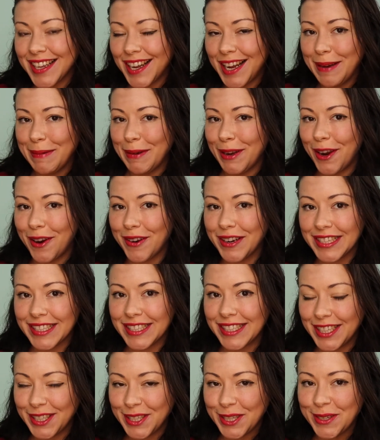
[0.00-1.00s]
I'm Lara
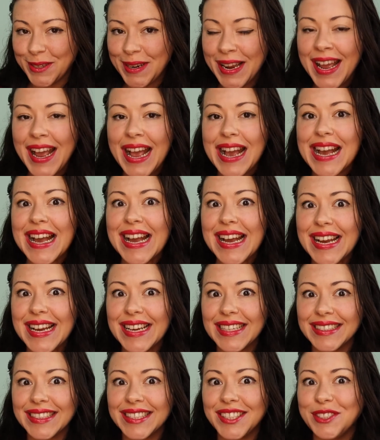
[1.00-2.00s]
de-Leuw,
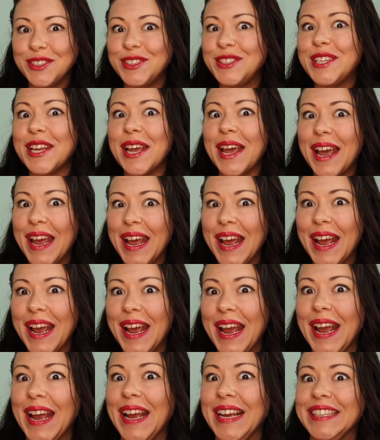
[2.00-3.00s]
and
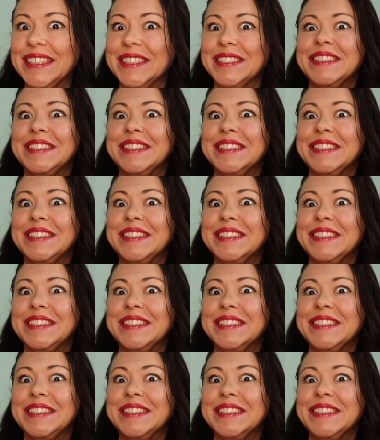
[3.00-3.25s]
today